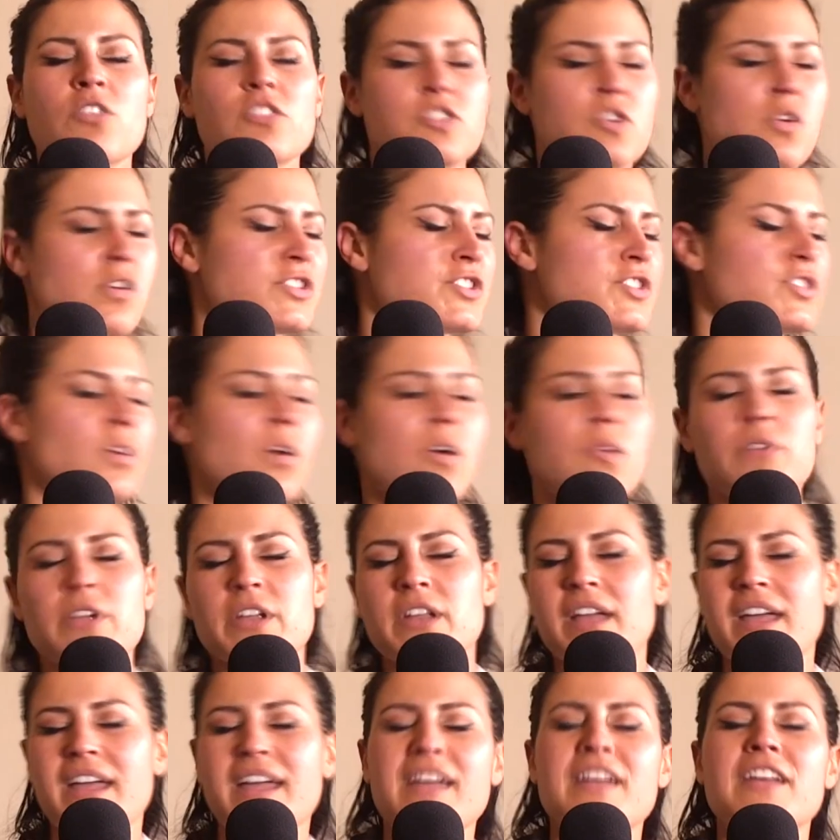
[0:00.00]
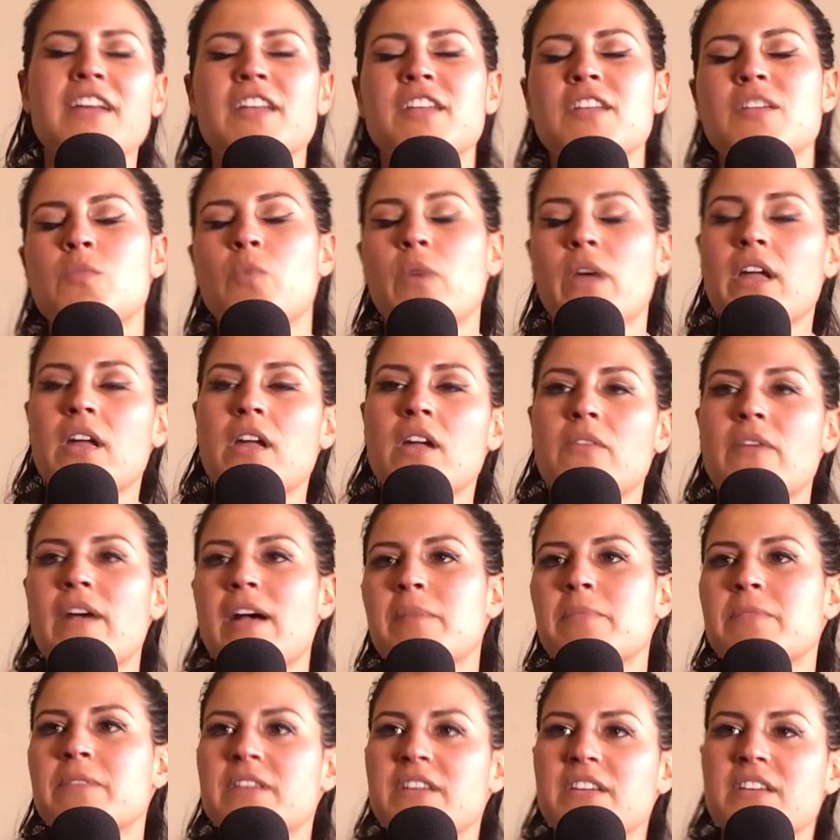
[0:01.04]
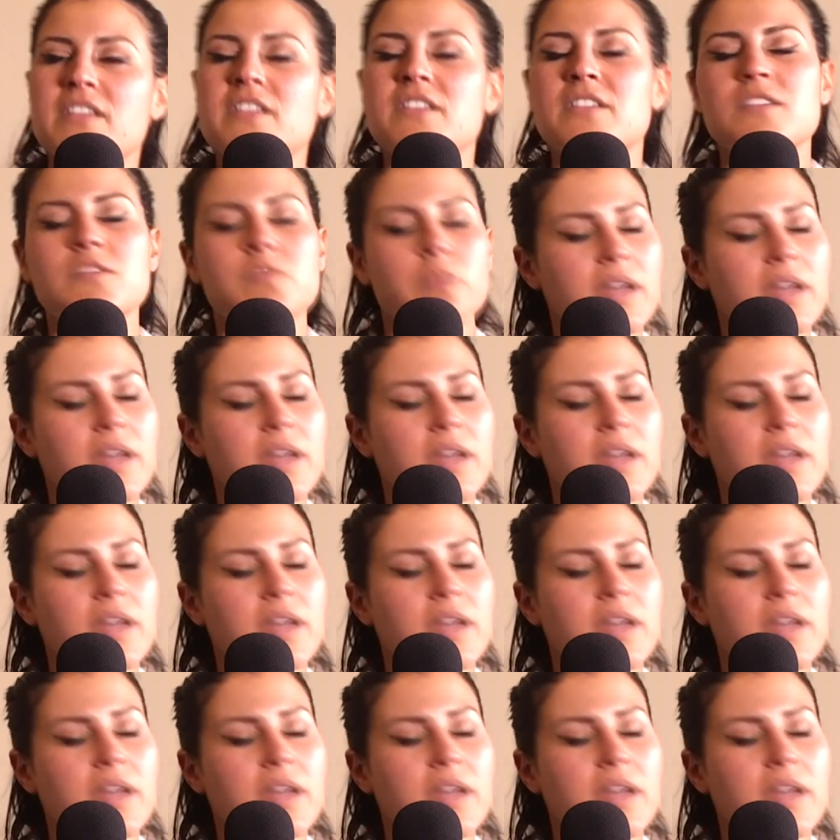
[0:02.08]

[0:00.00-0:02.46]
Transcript: or soaring anywhere I please,